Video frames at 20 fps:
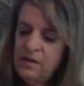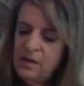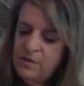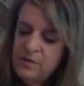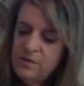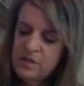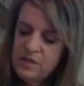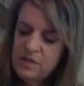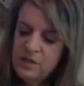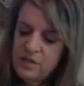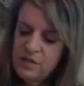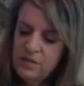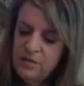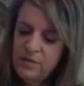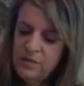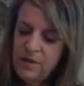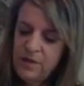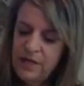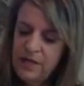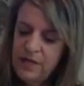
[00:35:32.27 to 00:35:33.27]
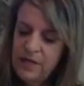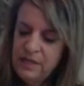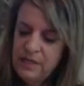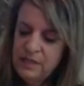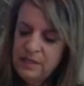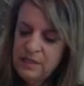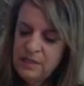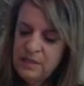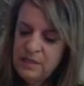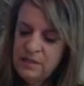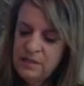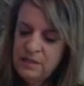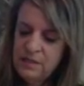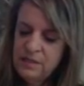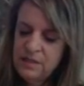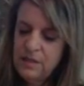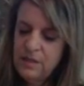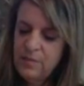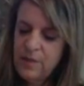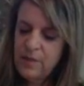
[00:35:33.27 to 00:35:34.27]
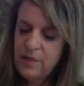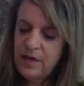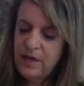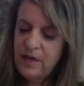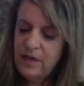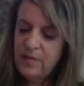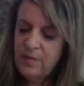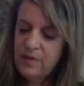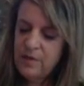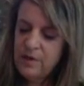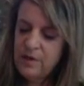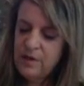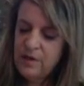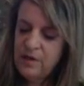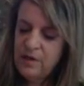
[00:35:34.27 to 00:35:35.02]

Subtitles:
I'm just going to write, Dear Mom,